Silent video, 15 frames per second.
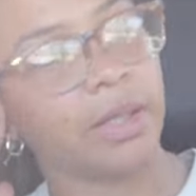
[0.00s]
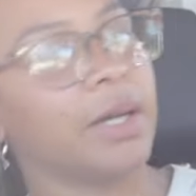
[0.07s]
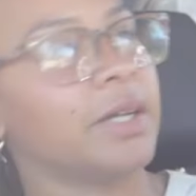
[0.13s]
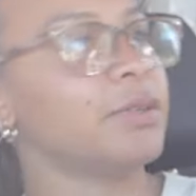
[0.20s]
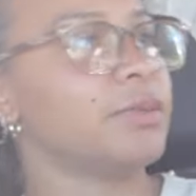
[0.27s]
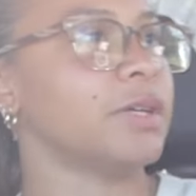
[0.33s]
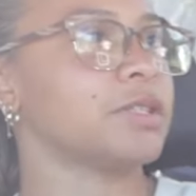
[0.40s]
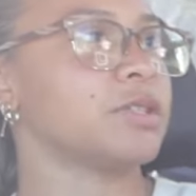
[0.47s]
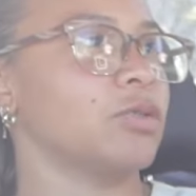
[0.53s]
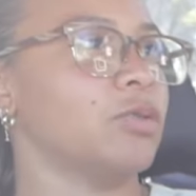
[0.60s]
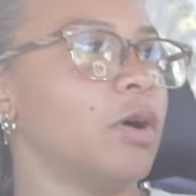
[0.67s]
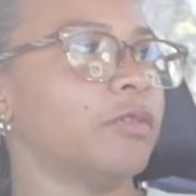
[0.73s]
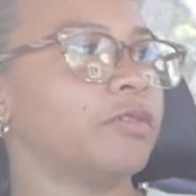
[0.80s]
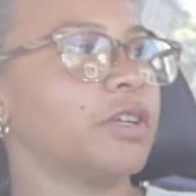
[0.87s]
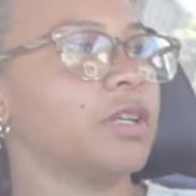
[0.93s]
like I do that so
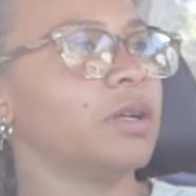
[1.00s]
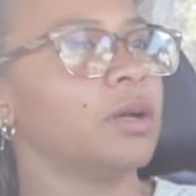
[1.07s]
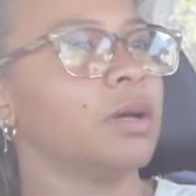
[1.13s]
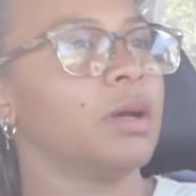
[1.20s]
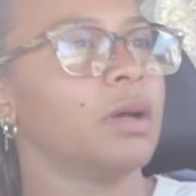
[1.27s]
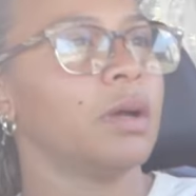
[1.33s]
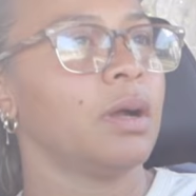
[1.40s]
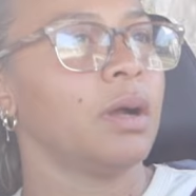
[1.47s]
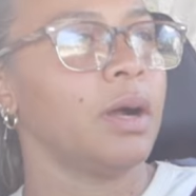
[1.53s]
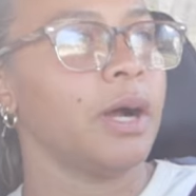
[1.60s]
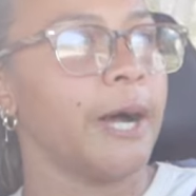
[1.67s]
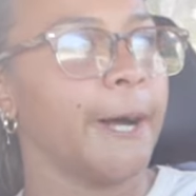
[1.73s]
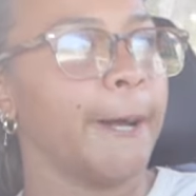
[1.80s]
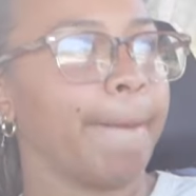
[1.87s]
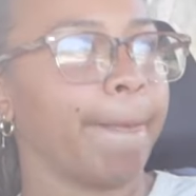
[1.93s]
often.
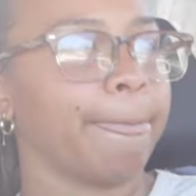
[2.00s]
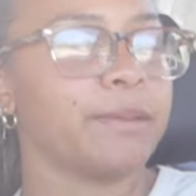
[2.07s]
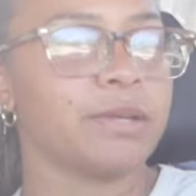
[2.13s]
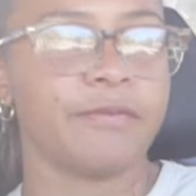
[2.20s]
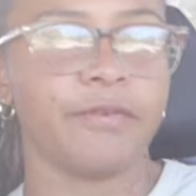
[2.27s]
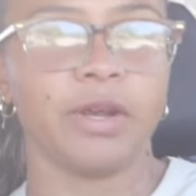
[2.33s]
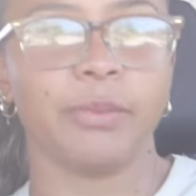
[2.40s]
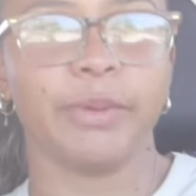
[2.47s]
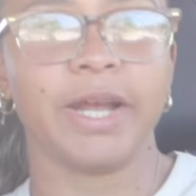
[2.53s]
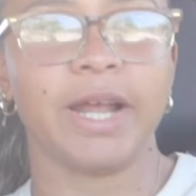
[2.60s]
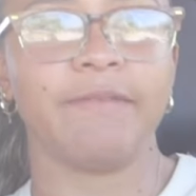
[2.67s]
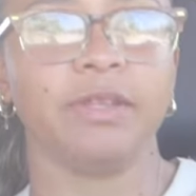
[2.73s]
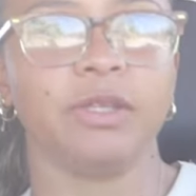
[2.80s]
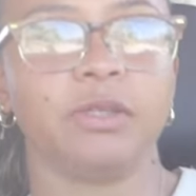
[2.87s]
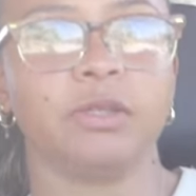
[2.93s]
So I figured we could
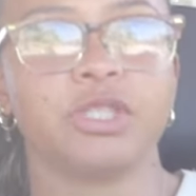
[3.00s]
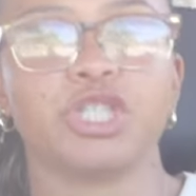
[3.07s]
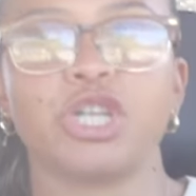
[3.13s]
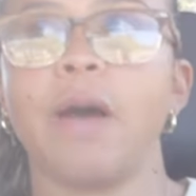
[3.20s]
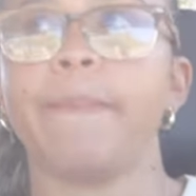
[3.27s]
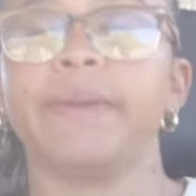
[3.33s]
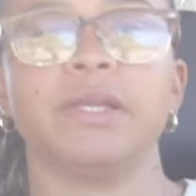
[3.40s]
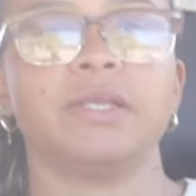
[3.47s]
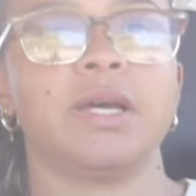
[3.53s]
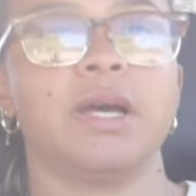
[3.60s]
have a little shopping